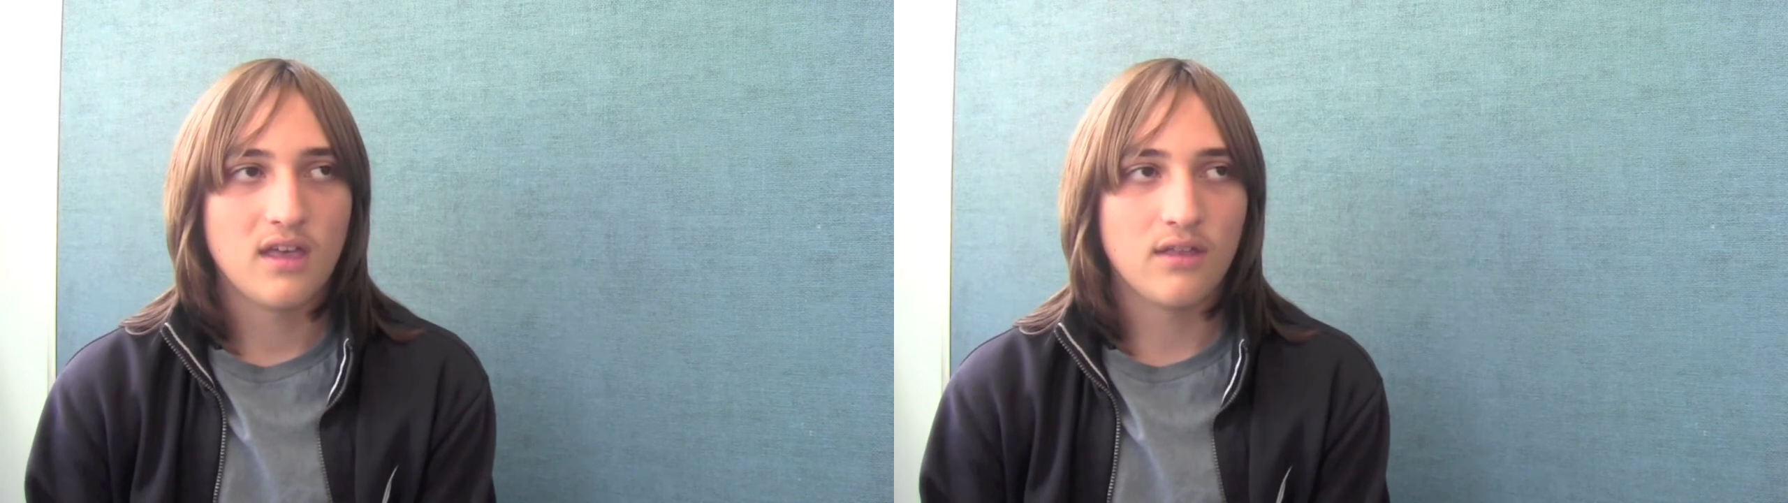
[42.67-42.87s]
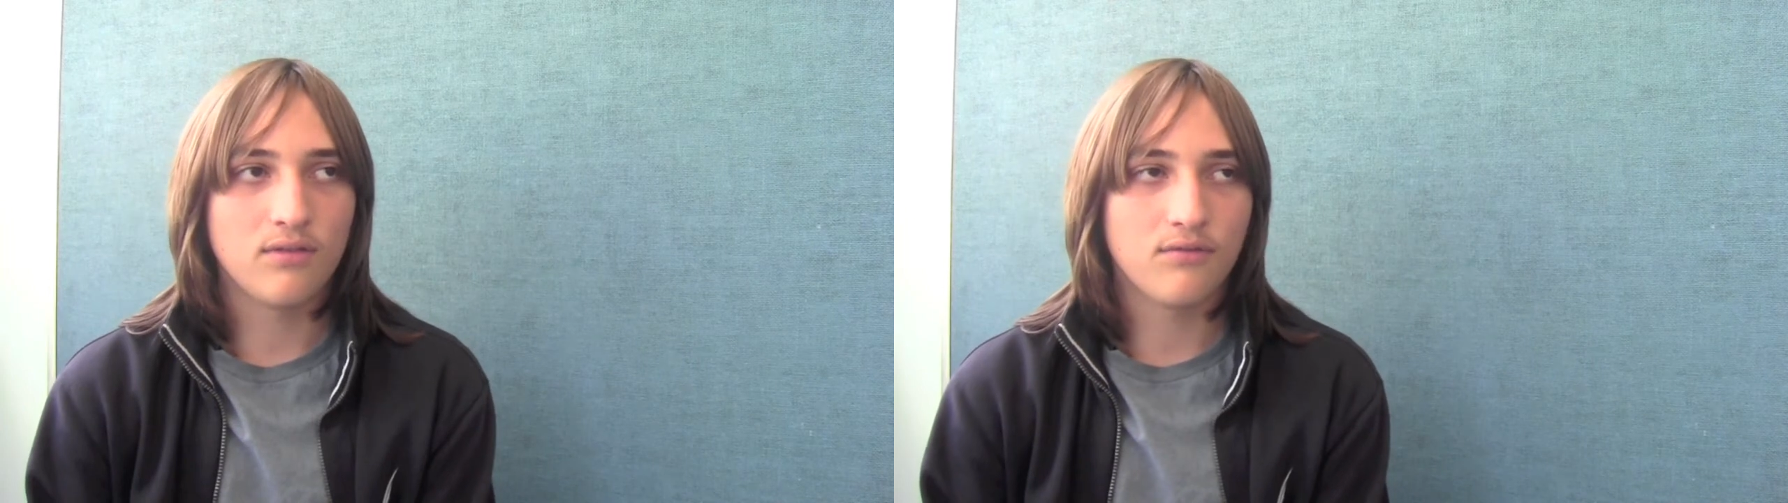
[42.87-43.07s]

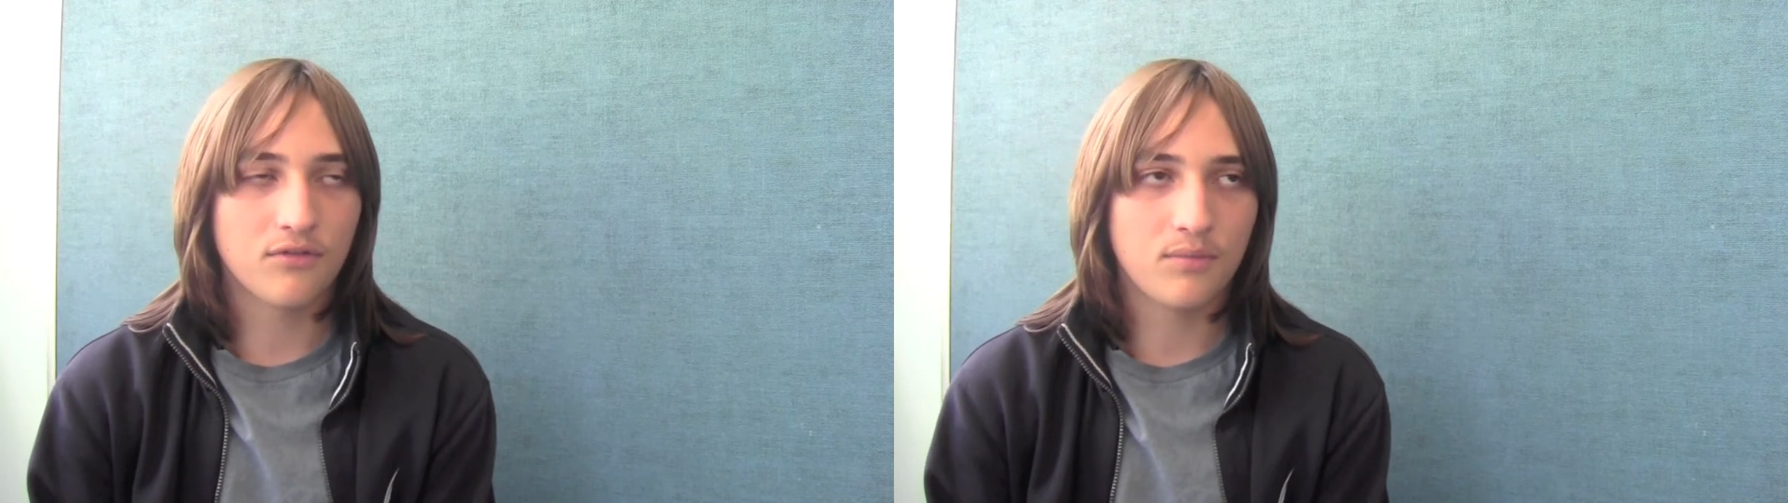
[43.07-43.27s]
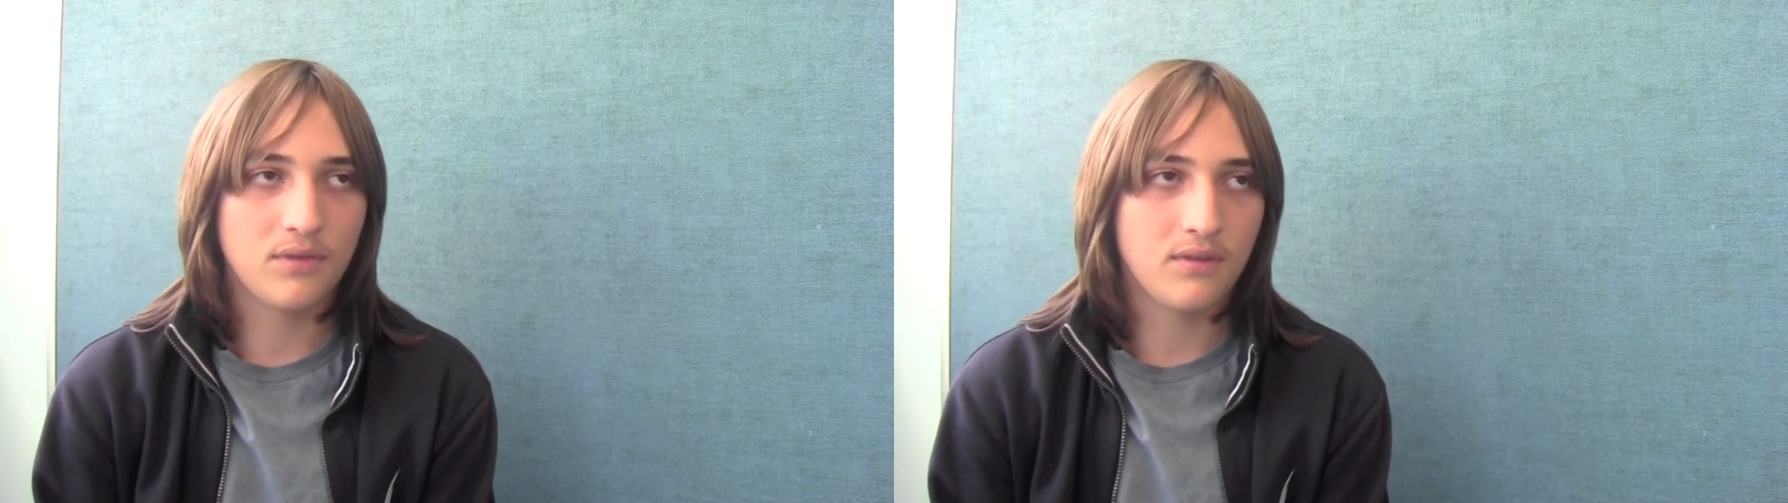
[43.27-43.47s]
And
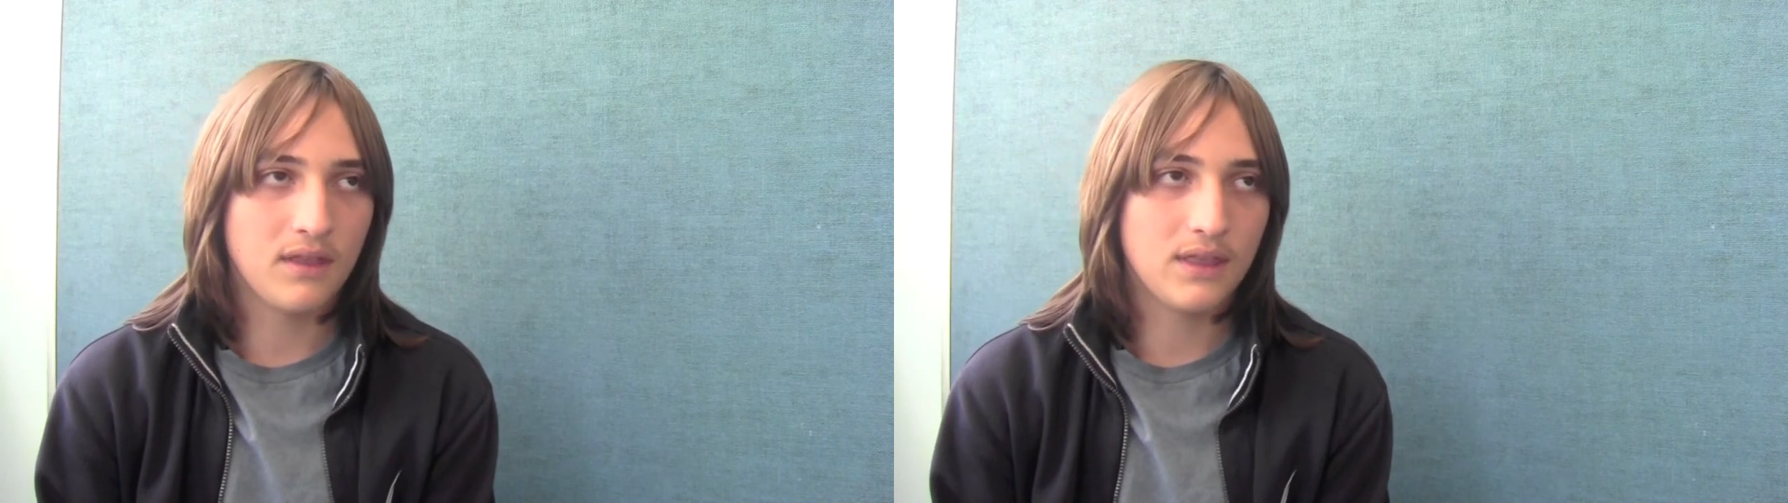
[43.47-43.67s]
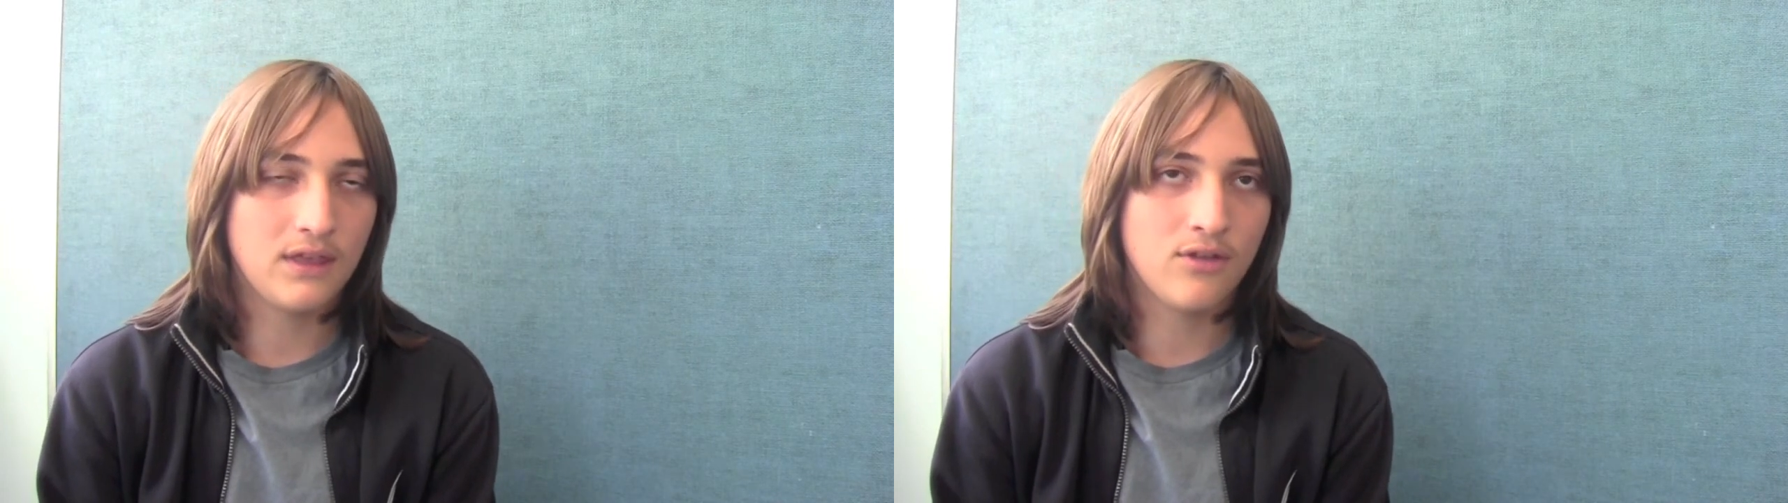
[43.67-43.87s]
from,
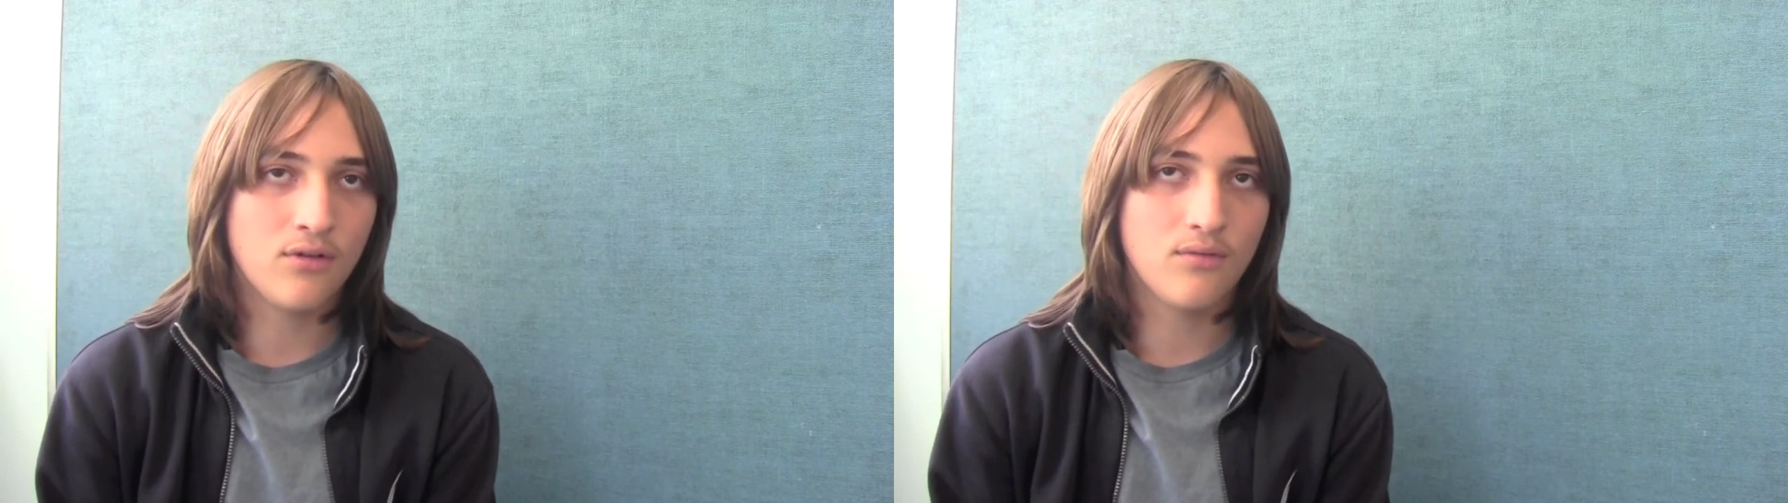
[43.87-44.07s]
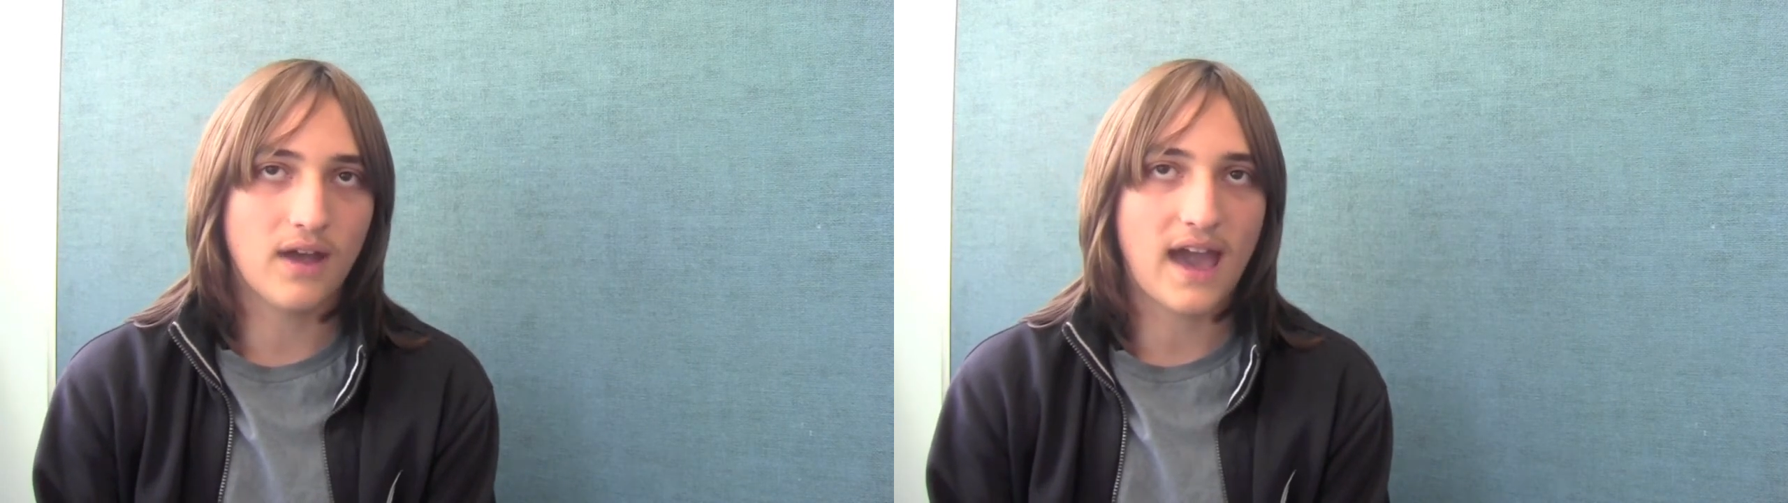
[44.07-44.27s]
you don't,